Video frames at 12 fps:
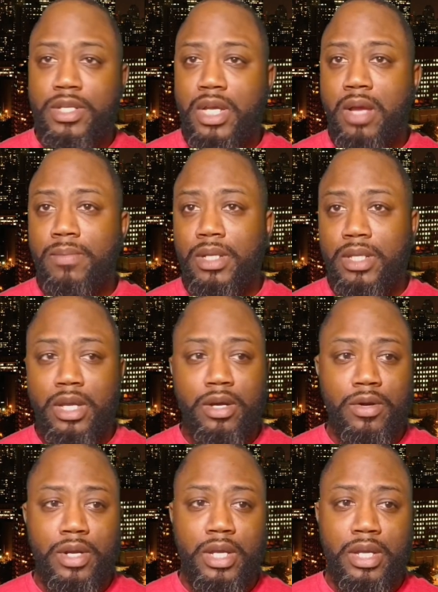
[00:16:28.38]
every time
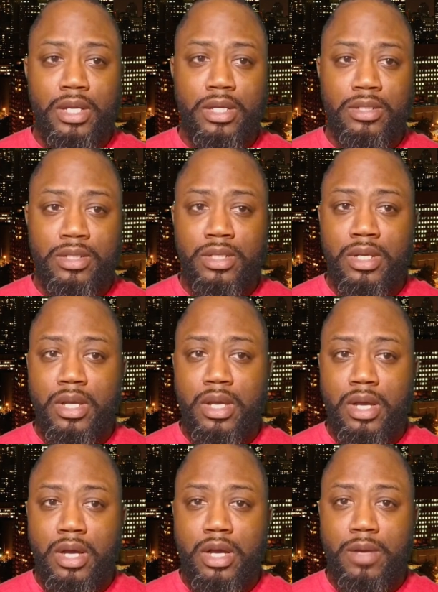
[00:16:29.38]
that there is
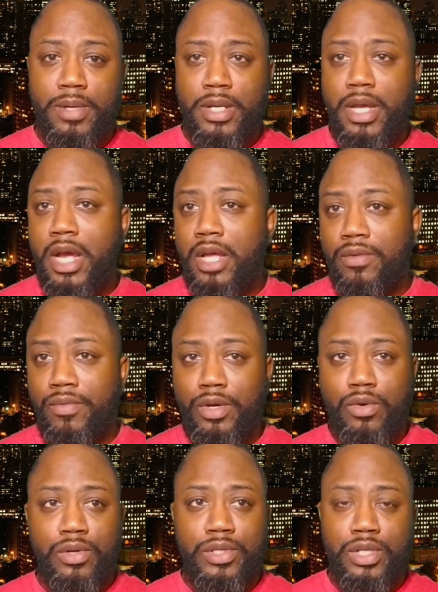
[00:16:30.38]
um, a
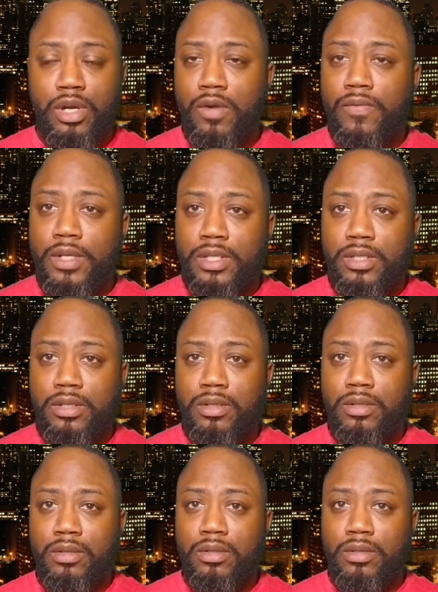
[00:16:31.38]
gathering or a
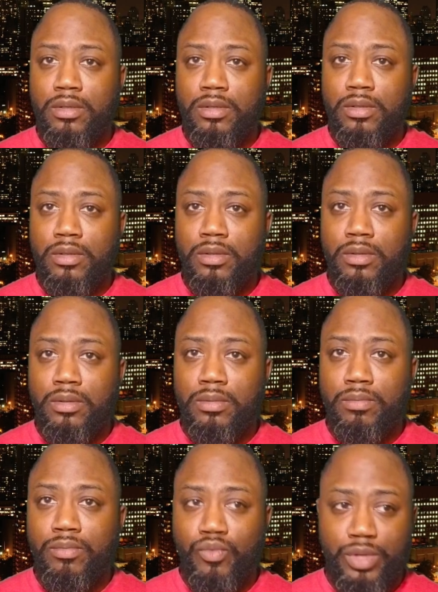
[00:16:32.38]
service.
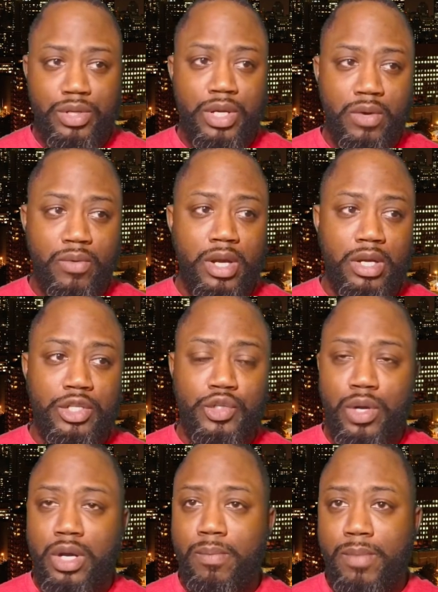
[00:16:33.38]
When you get
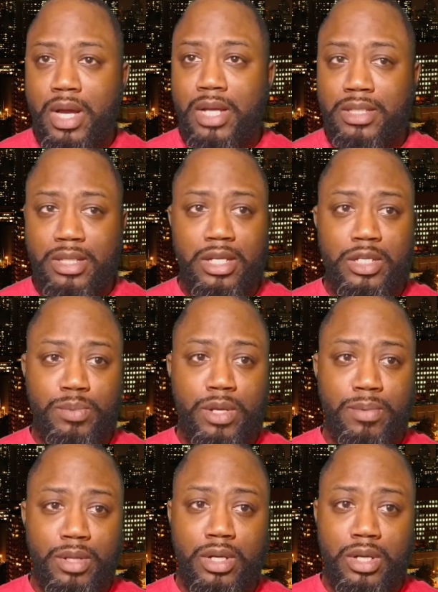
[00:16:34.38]
ready to join a mosque,
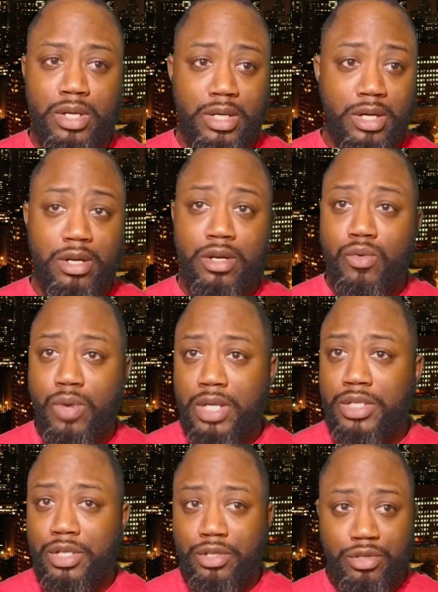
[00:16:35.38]
these people are gonna they're gonna
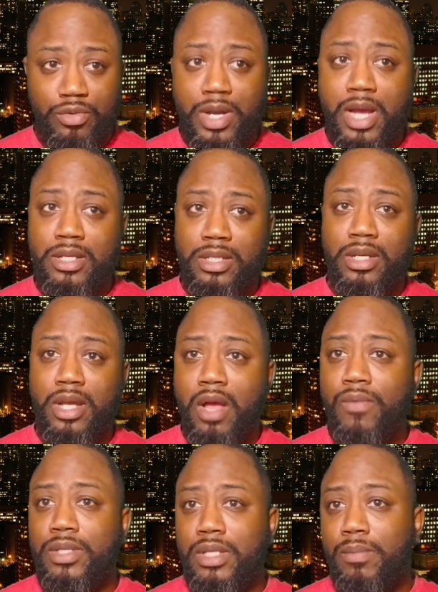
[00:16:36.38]
question you. You gotta
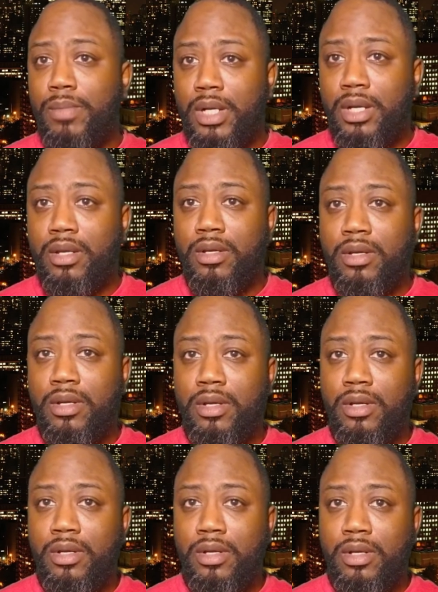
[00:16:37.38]
sit down with somebody.
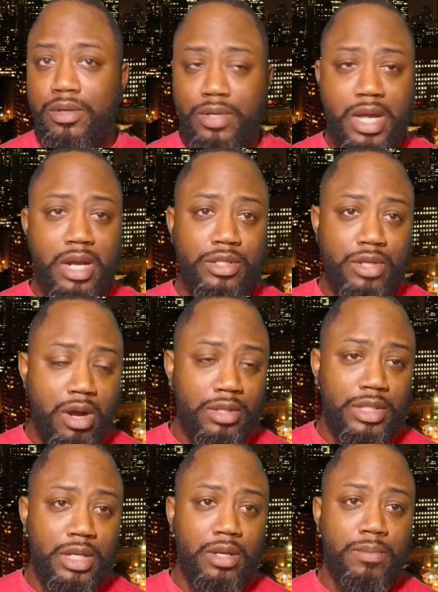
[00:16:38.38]
You gotta
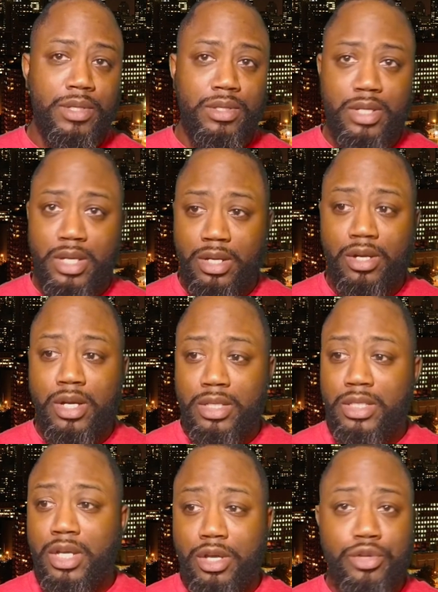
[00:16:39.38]
talk to them, and
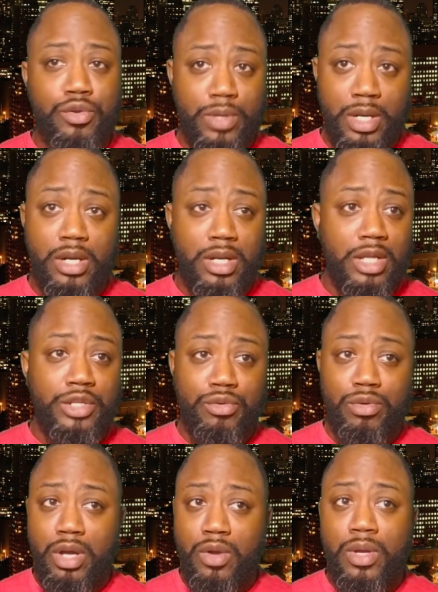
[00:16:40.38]
they're gonna tell you, and they're gonna
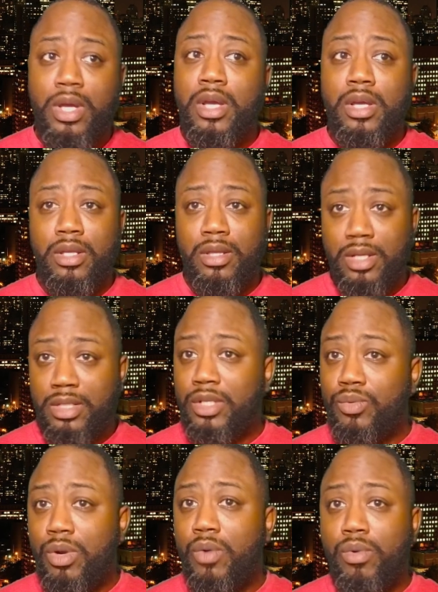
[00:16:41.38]
let you know
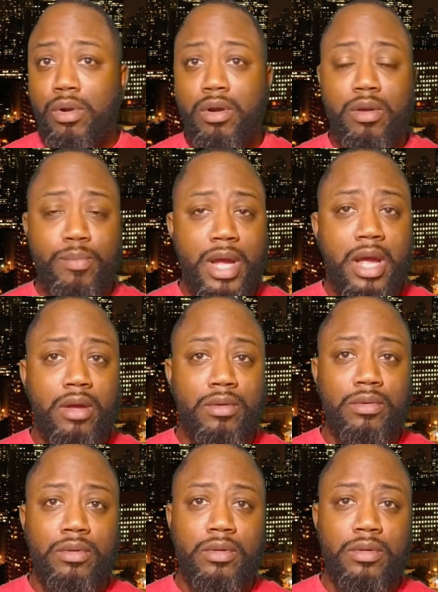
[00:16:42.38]
this is what we're
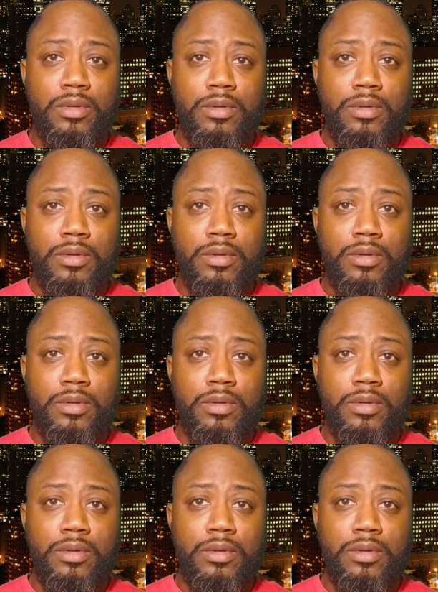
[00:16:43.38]
about